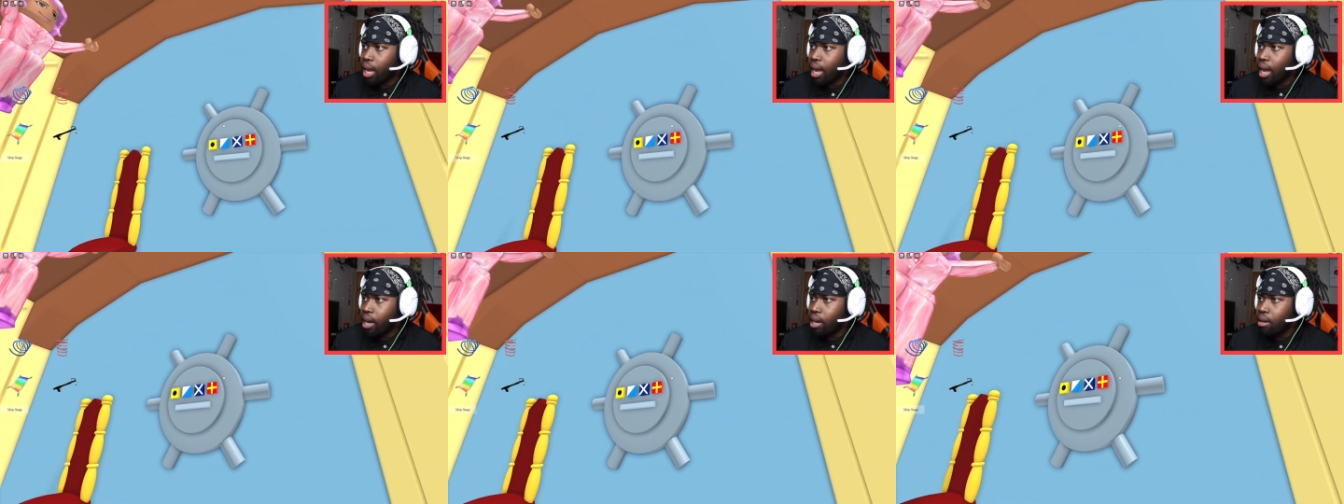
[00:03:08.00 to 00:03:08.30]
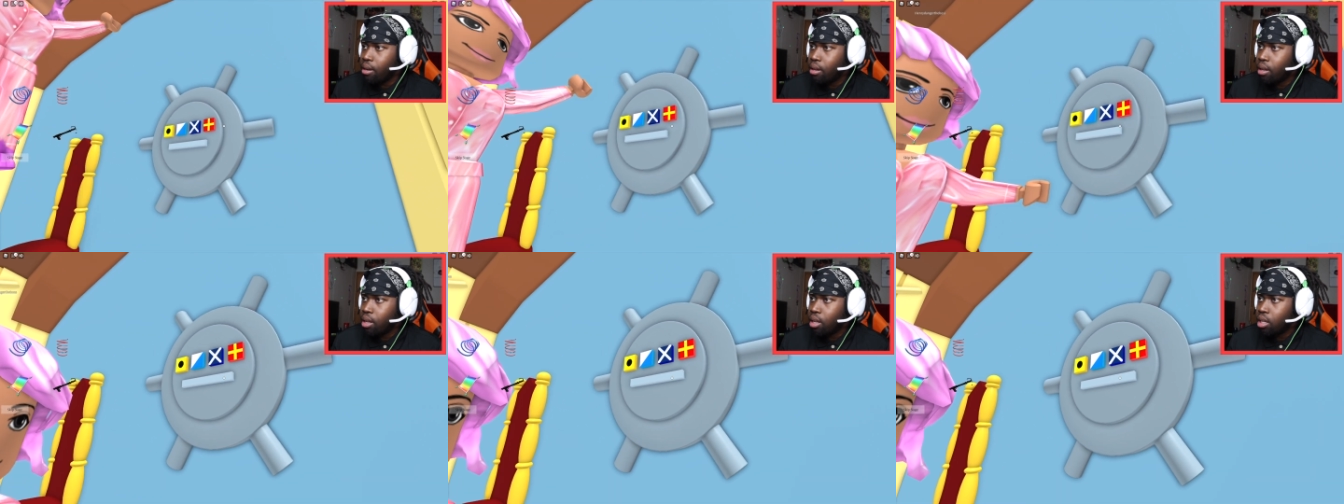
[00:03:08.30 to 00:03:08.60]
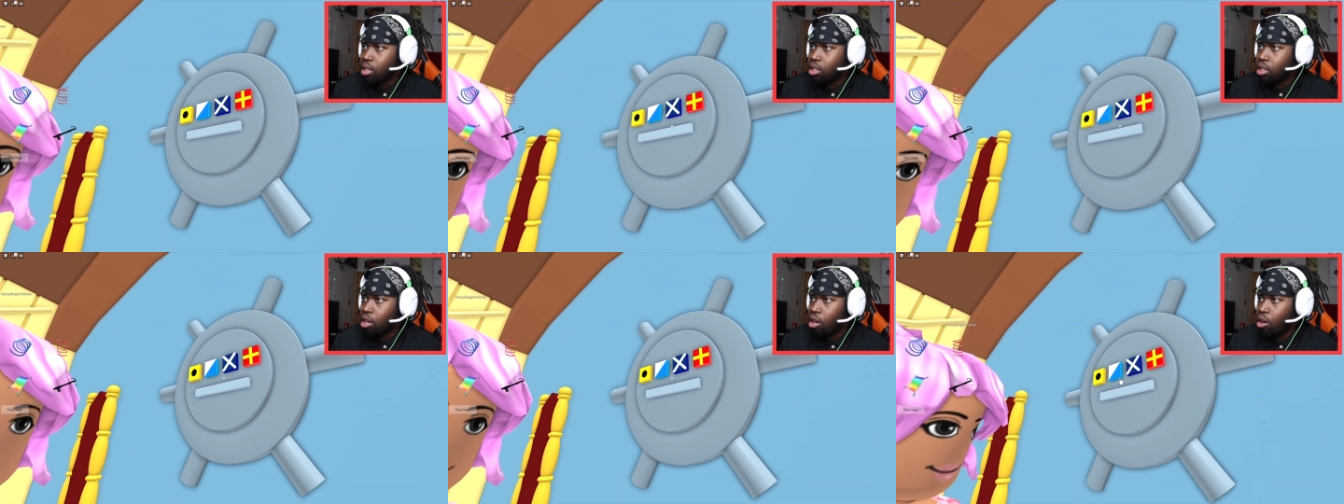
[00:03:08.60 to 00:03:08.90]
got it.
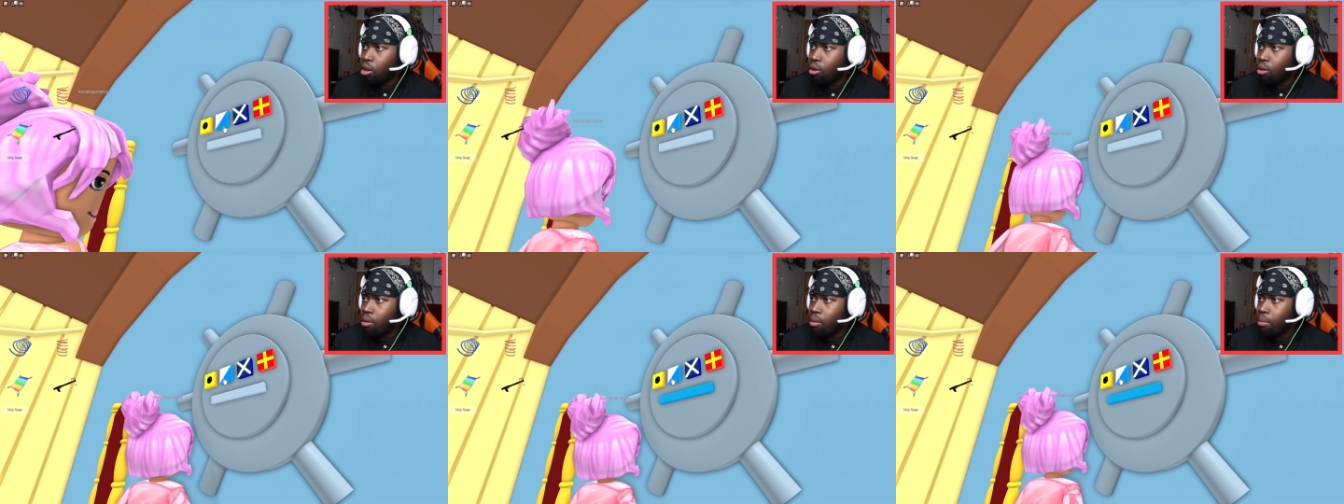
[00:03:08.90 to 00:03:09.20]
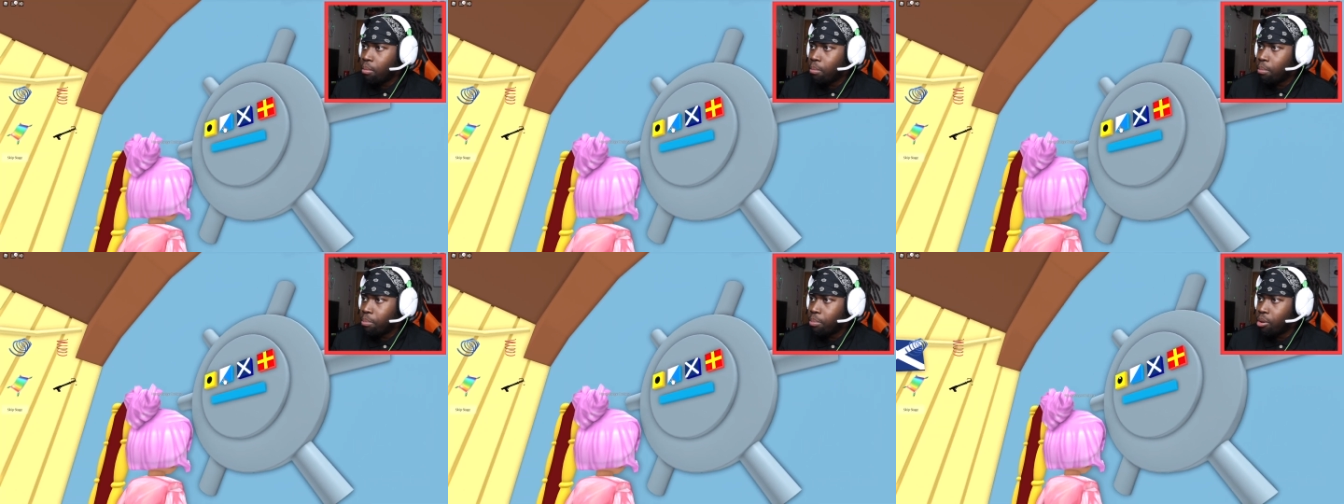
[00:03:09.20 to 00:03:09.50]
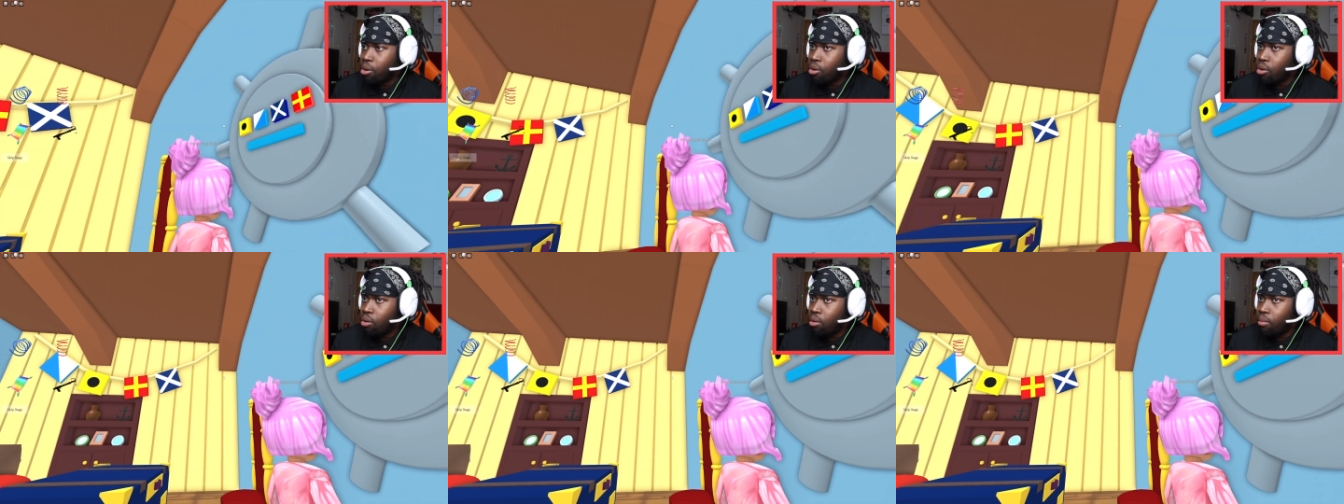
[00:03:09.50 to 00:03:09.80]
So
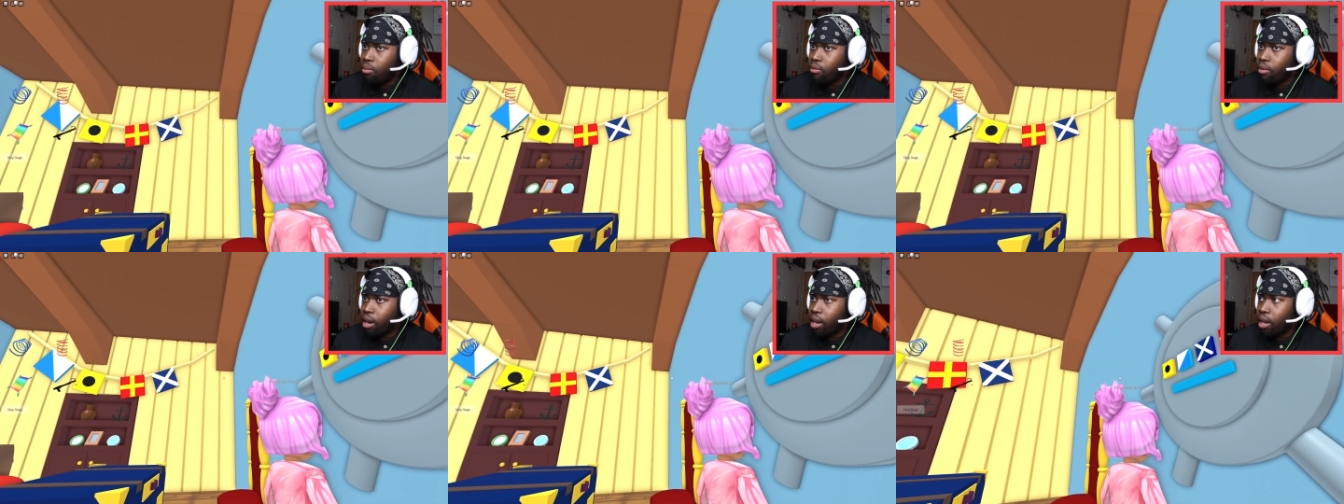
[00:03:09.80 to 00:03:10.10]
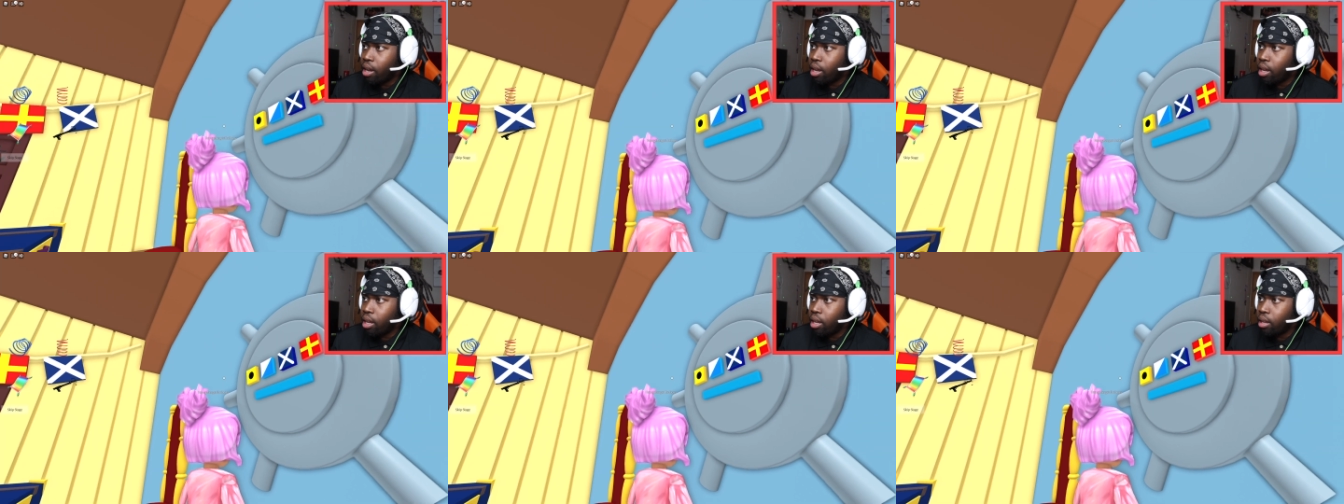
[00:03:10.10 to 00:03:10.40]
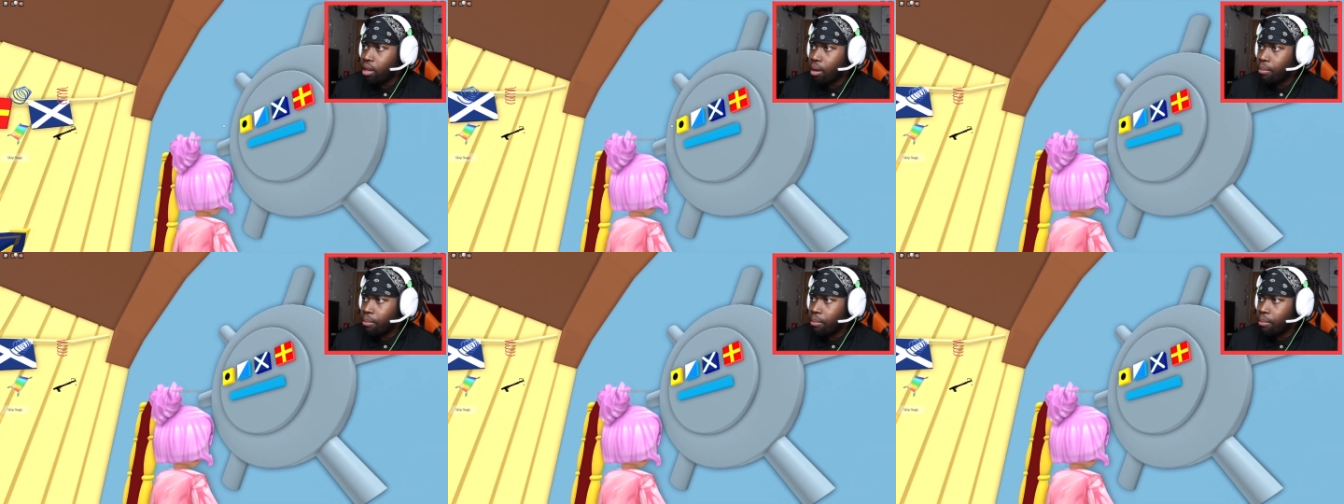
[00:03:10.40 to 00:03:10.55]
boom, red,